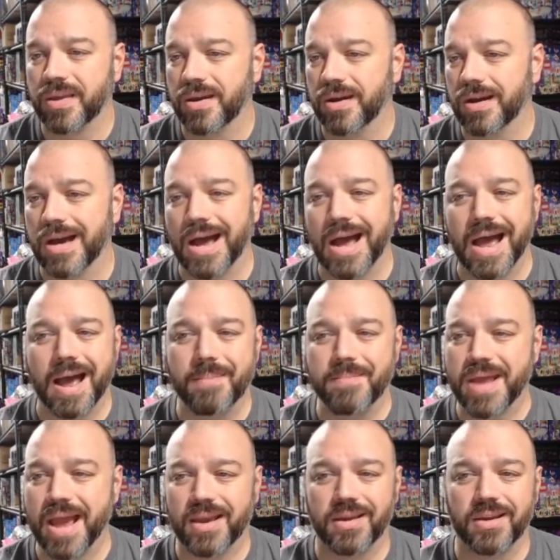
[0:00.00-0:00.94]

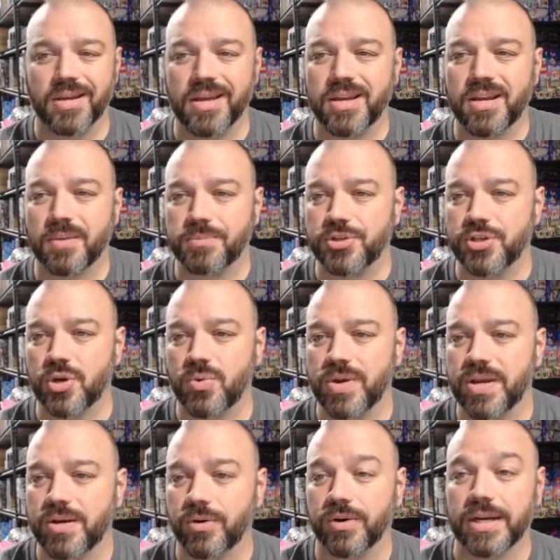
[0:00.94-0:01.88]
I'm not going to end up
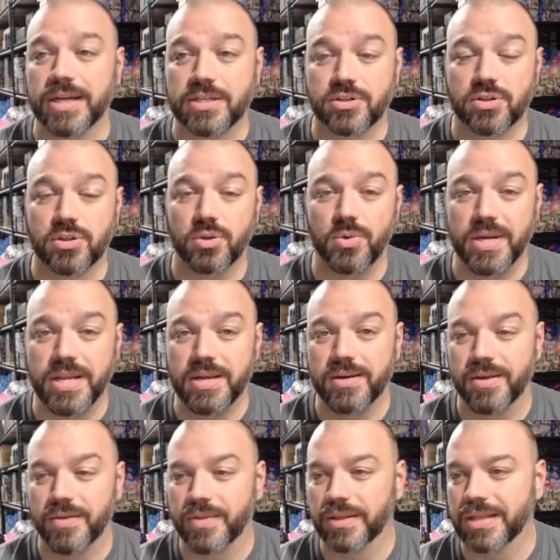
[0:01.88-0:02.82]
showing or
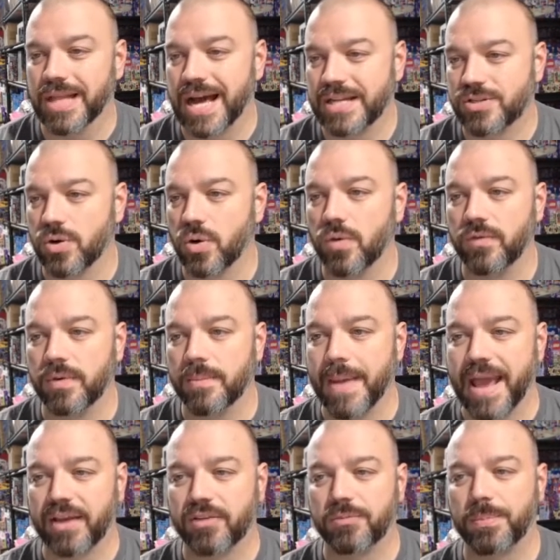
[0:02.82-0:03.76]
excluding the lots over
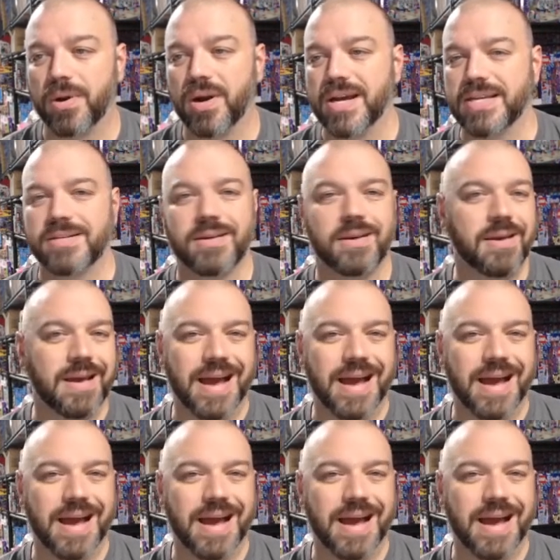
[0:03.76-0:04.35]
max price.